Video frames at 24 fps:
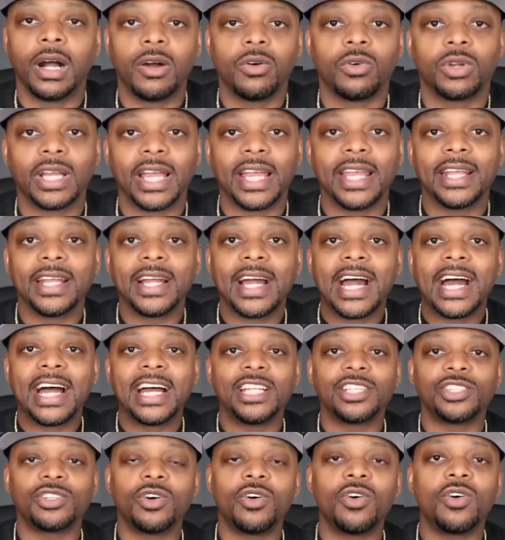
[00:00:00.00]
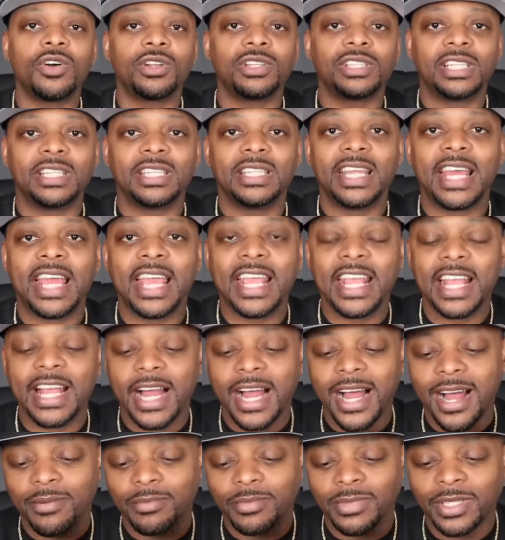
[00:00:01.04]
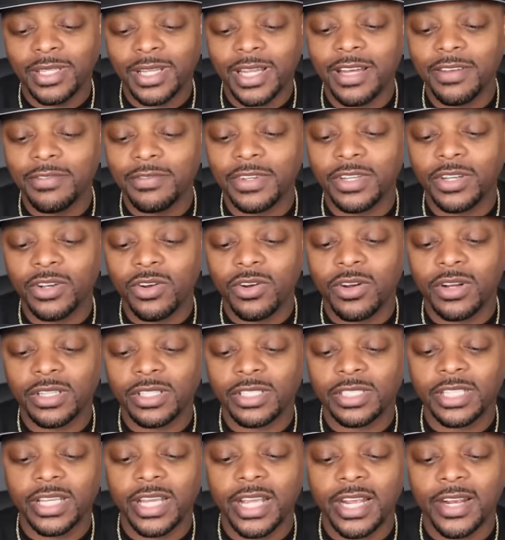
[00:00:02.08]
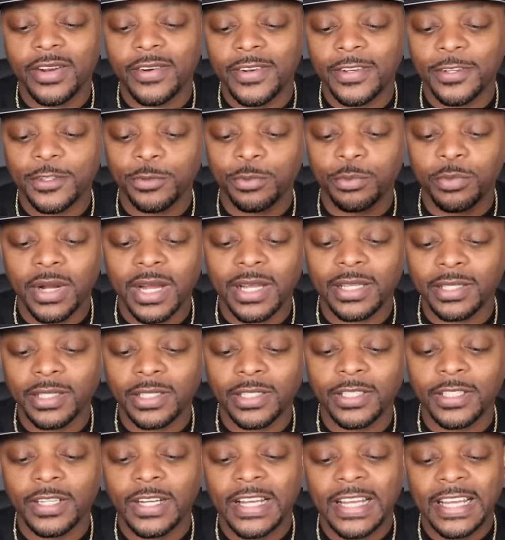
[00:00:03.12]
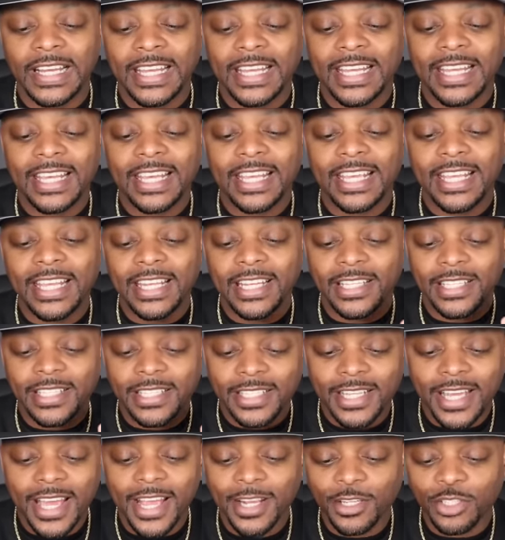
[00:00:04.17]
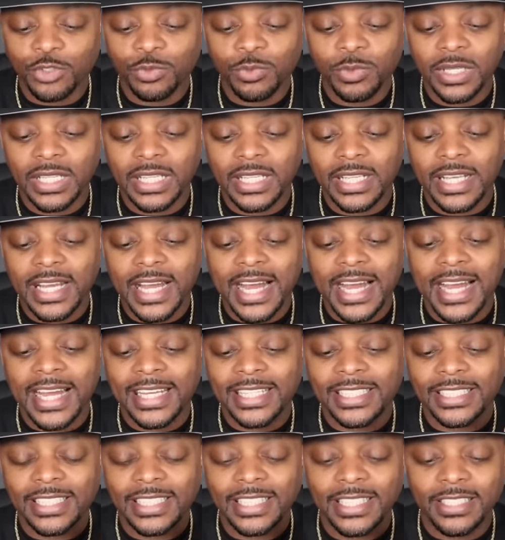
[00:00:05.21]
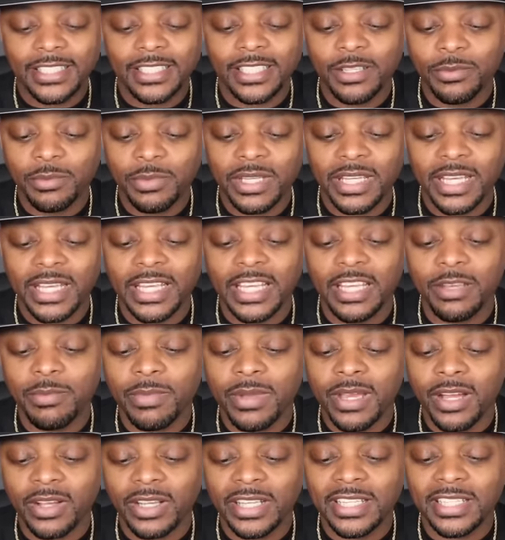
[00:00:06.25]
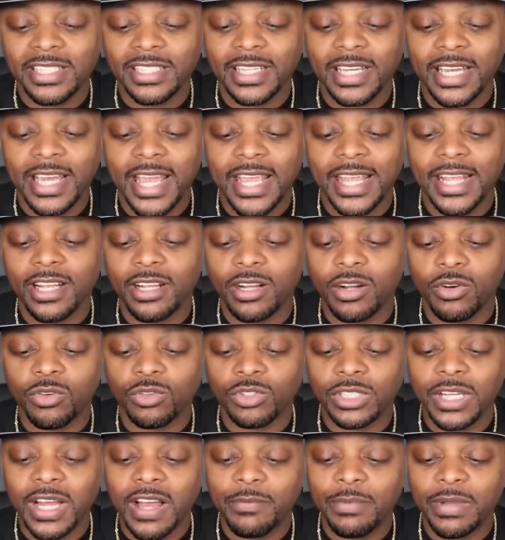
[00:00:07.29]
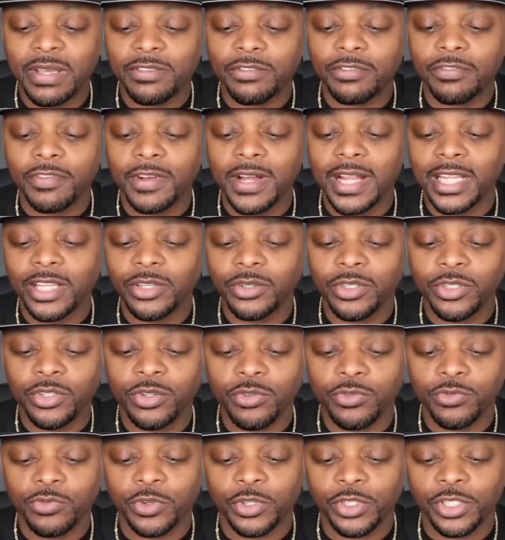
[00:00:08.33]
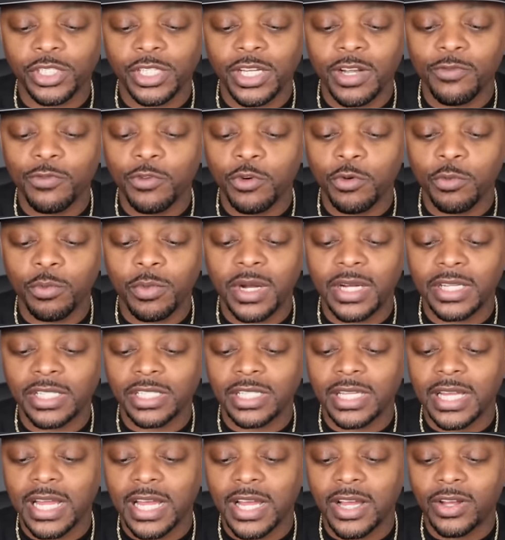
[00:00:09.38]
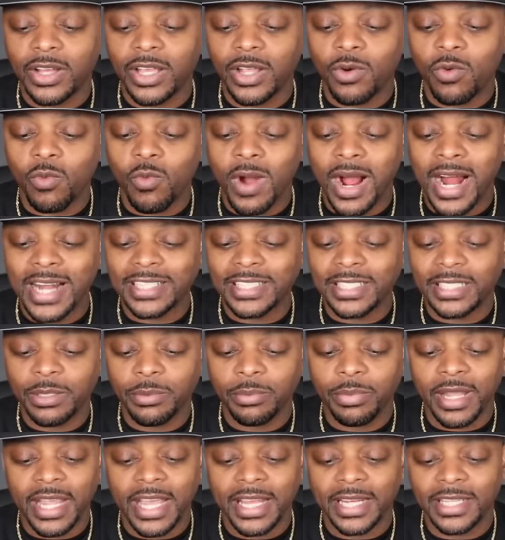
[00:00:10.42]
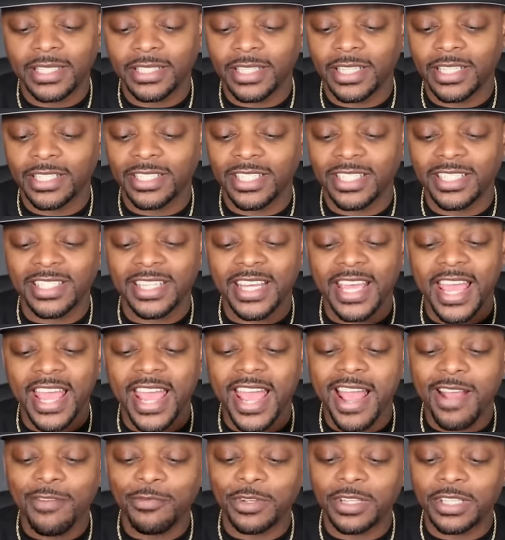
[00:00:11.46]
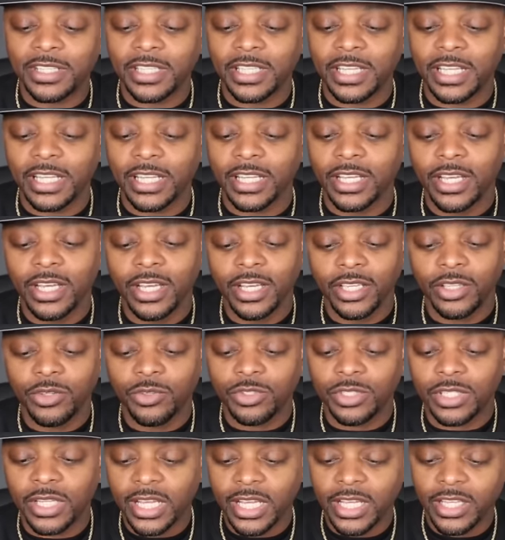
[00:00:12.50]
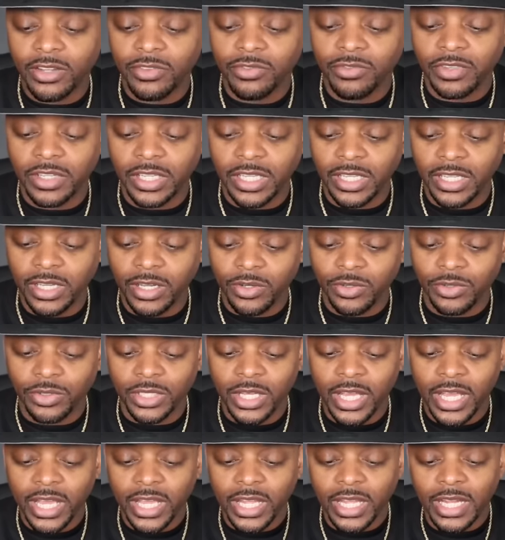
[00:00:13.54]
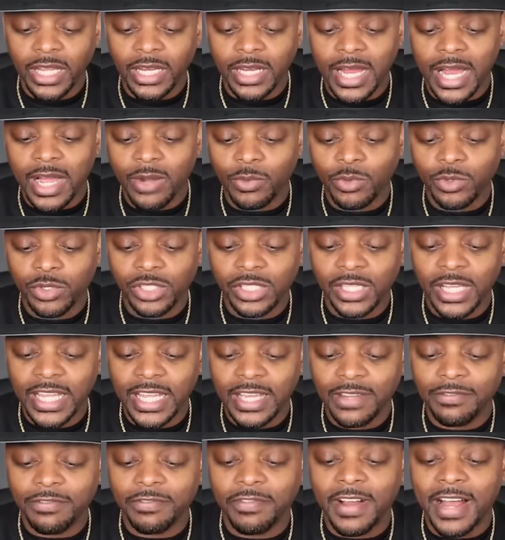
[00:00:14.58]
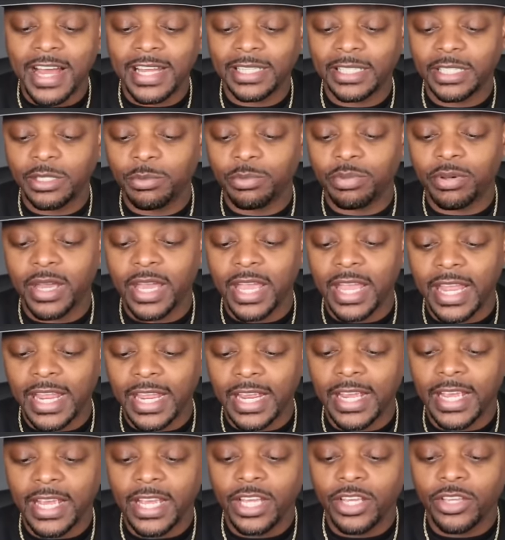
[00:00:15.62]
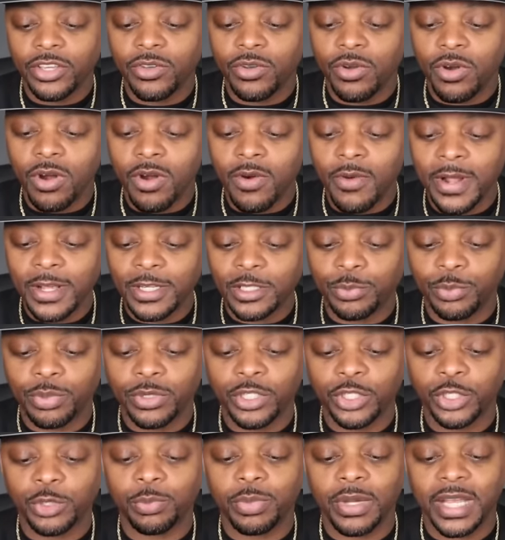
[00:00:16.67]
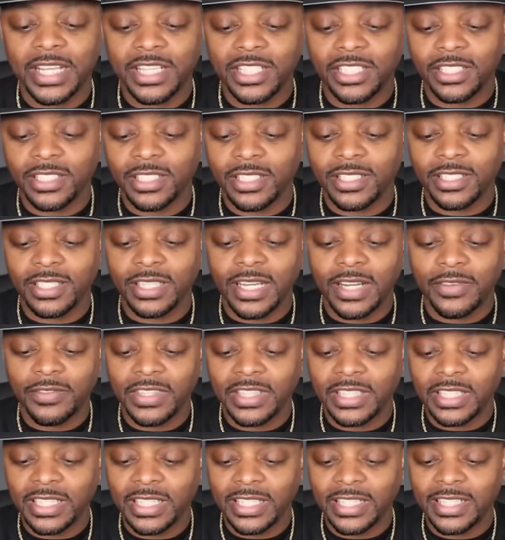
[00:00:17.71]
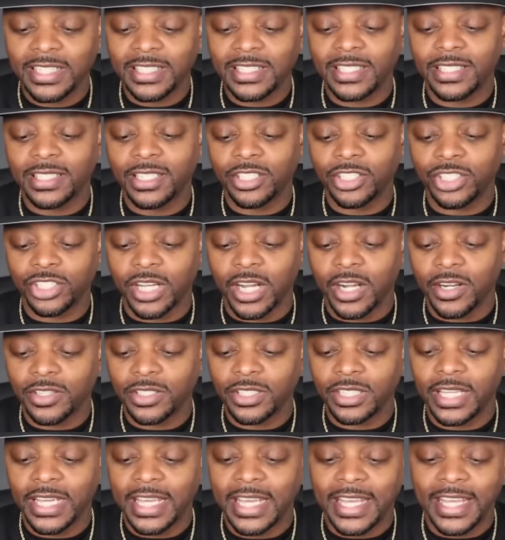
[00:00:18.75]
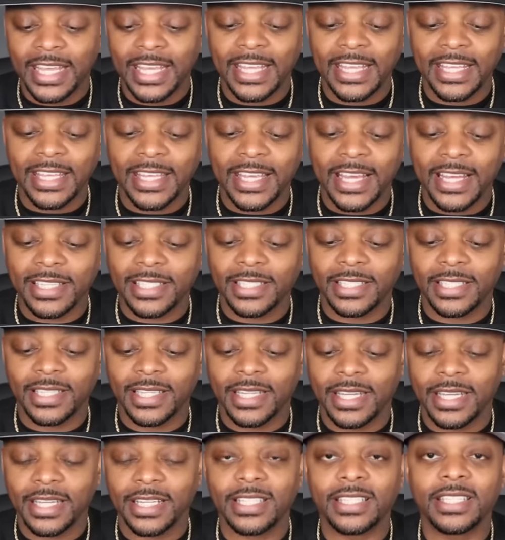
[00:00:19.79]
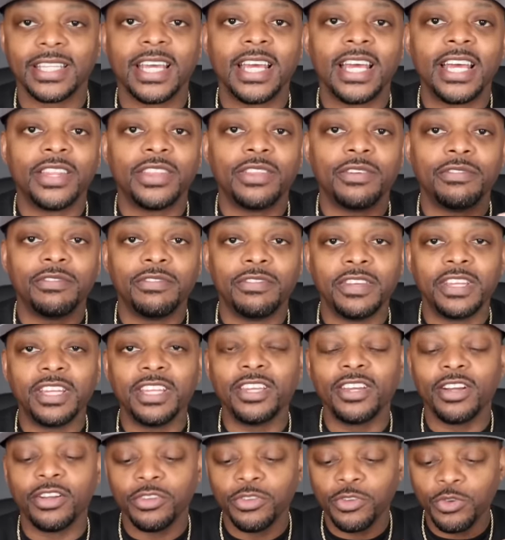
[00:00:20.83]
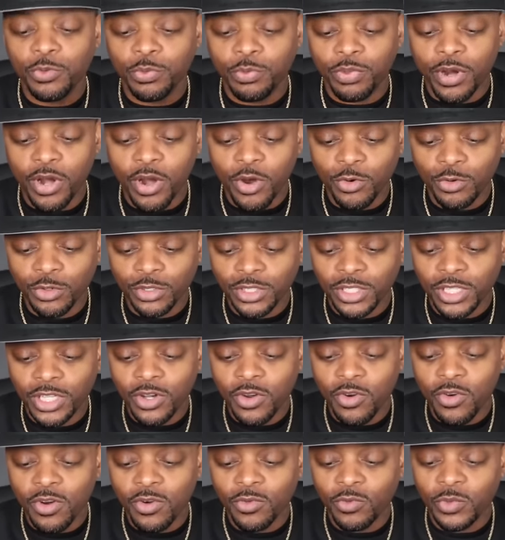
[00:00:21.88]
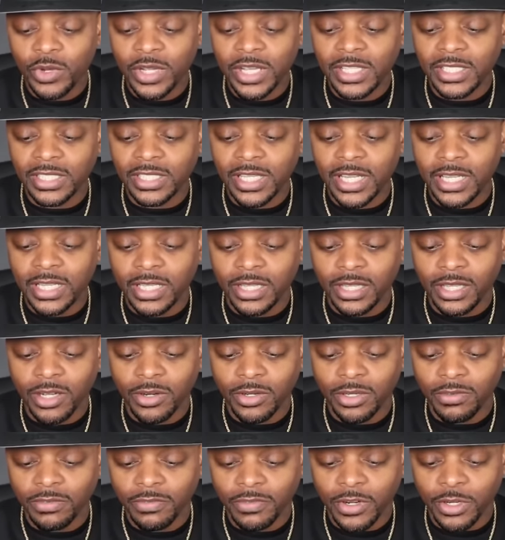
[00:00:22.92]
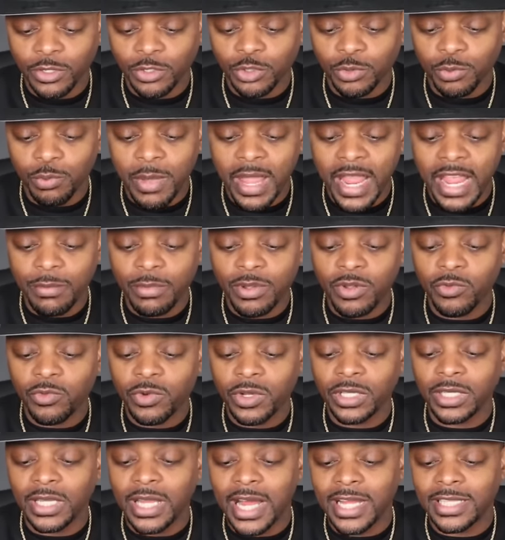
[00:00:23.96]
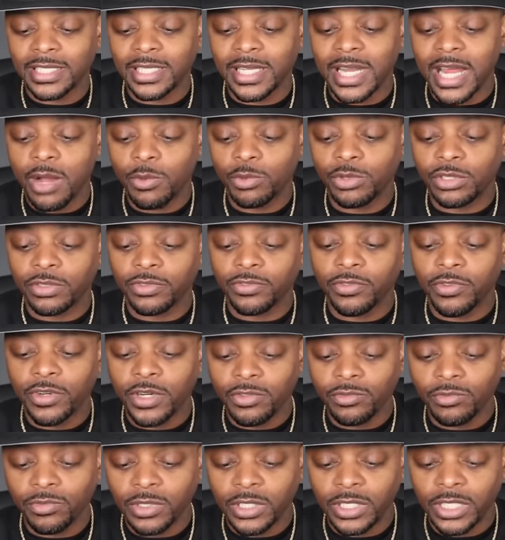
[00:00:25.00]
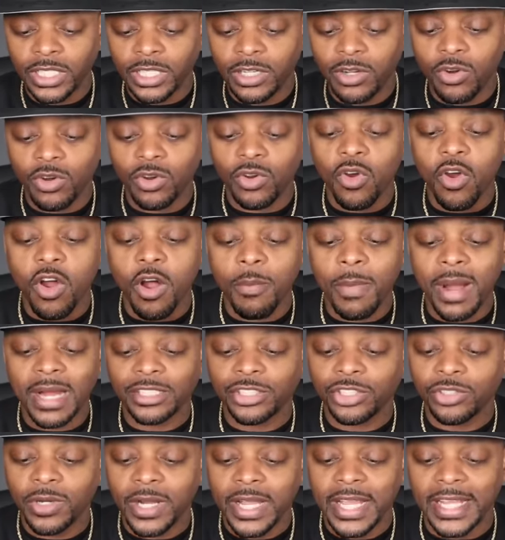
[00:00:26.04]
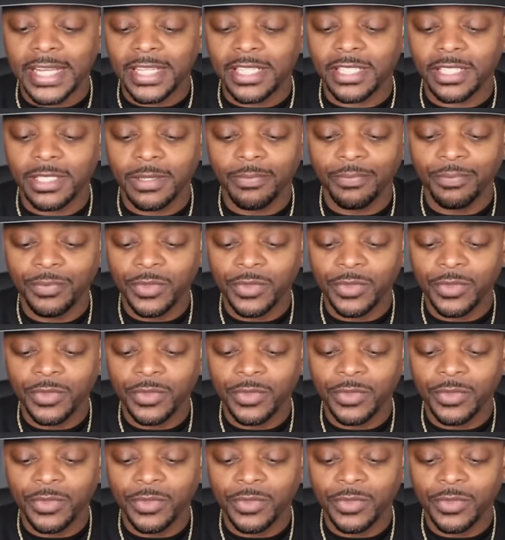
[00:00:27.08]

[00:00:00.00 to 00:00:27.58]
Okay, guys, on today, I'm loving on Terrence Butler he texted me, guys. He sent me an email. He said, Hey, coach, I've been following you for several months now and watching and paying attention to everything you see in your videos. And I will say it finally paid. You always push patience, and everything is in the charts. And yes, it is. The video you posted on Wednesday, the 31st, made me realize that I was front running on all my trades.